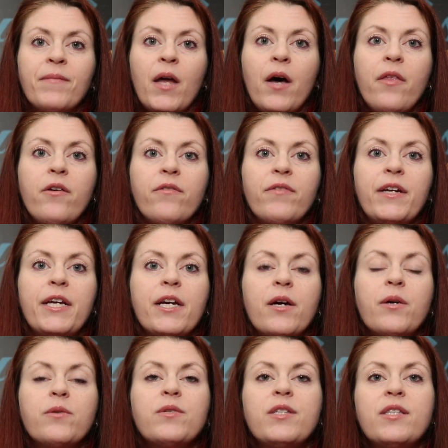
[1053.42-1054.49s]
other
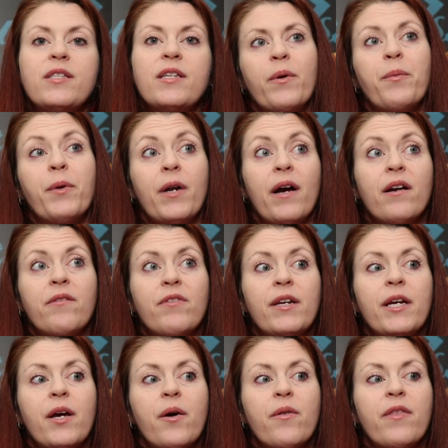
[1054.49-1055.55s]
videos, we put out a
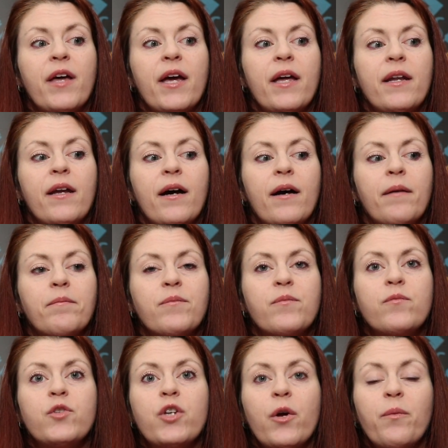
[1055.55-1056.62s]
video
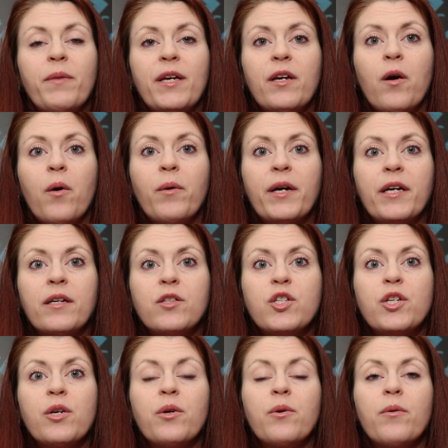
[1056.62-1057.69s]
that showed me going
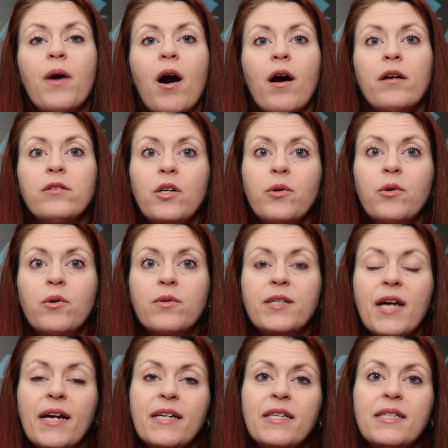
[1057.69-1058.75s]
to our local
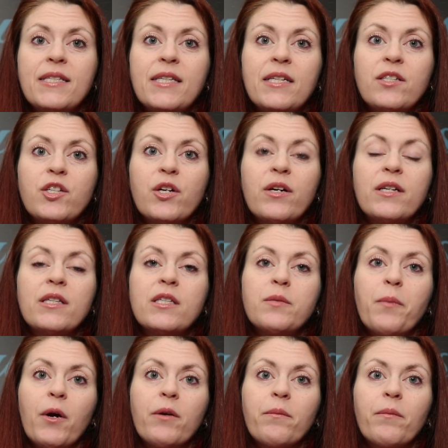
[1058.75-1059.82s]
science center in
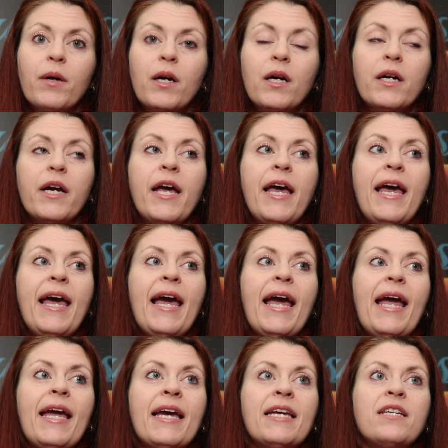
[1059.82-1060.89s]
Spartanburg
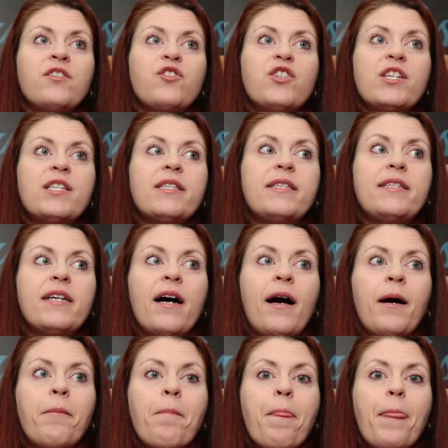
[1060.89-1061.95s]
and just
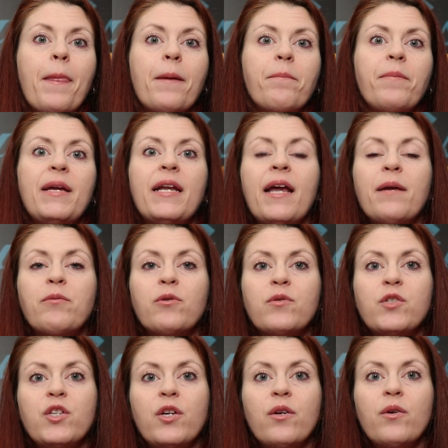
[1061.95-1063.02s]
being able
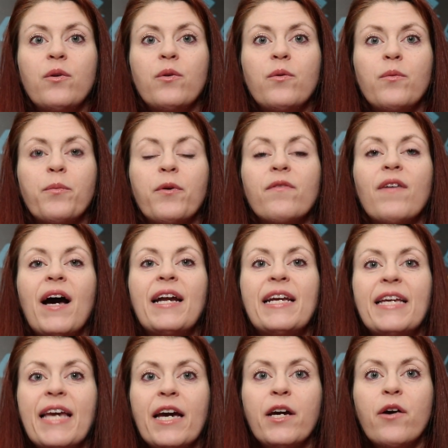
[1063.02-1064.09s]
to provide
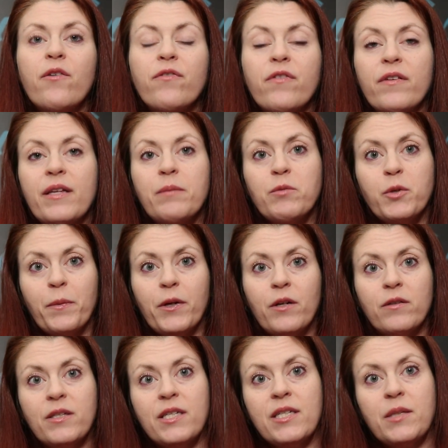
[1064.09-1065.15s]
a gecko for them to put
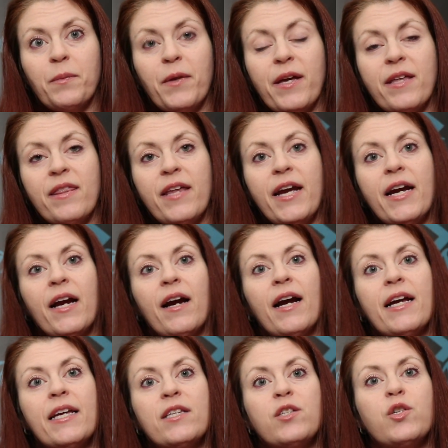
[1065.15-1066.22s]
on display there
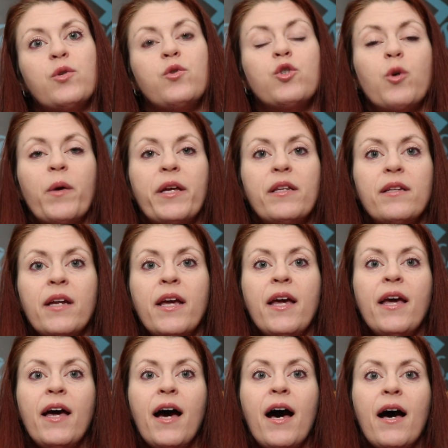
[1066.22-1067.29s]
and to join
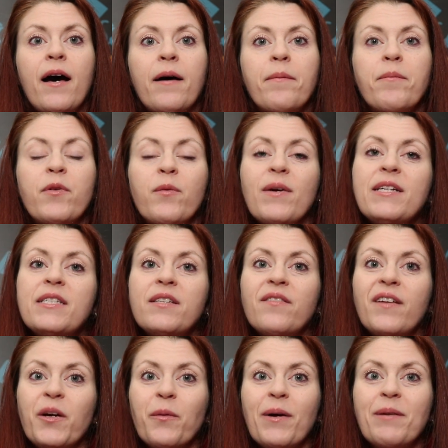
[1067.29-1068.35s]
the rest of
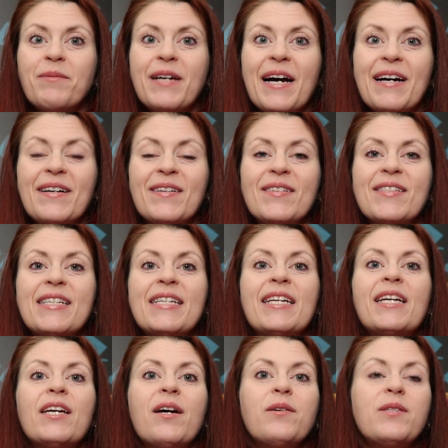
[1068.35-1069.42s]
their reptiles. And
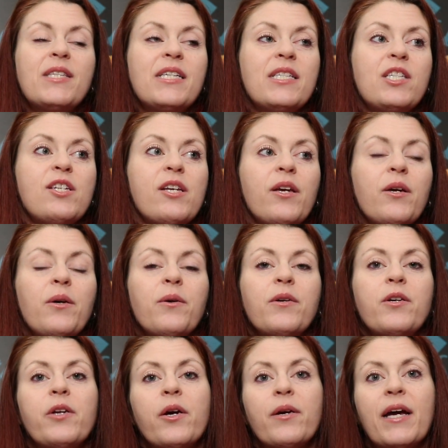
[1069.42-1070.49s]
it goes into,
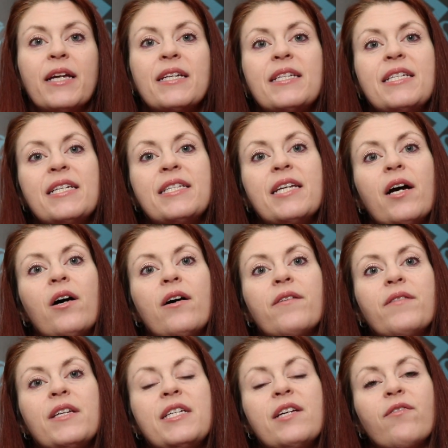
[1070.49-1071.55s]
you know, kind of detail
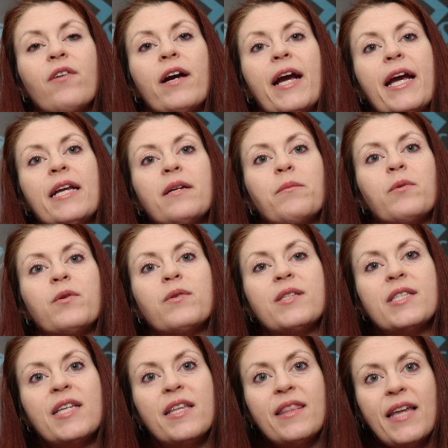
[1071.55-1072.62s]
of the different
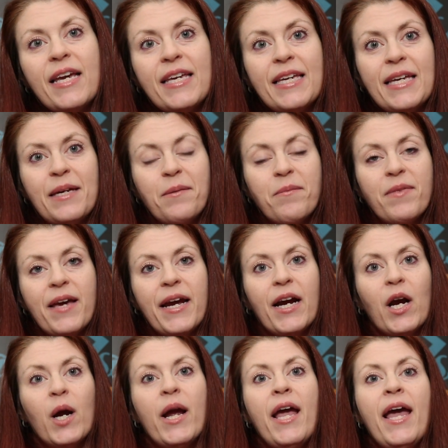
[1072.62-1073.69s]
animals that they keep
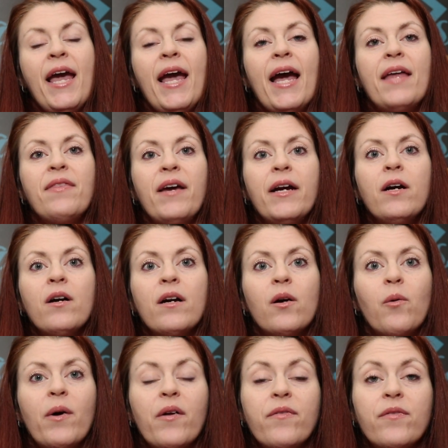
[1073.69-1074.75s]
there. And they are
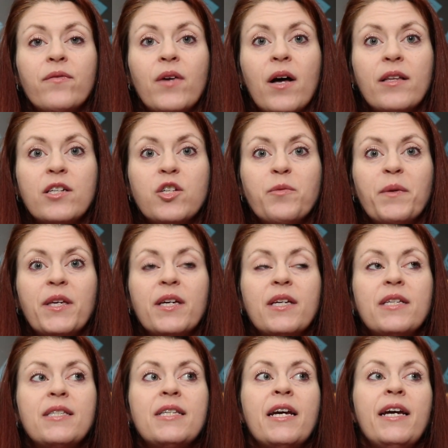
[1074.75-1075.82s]
a wealth of knowledge
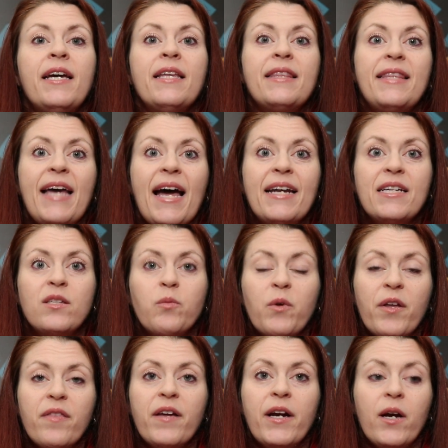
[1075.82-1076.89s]
because that is
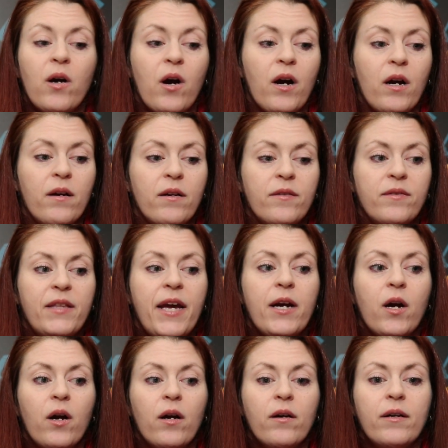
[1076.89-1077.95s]
what they are. They
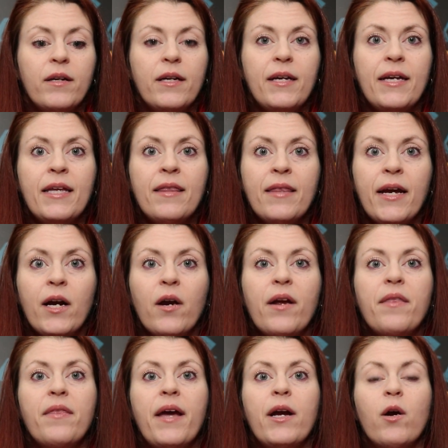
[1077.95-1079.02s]
are in there
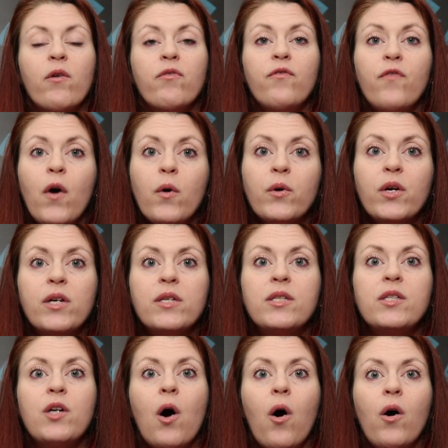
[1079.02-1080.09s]
and they are
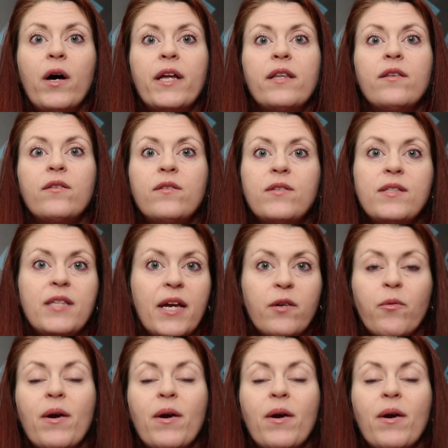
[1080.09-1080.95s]
focused on said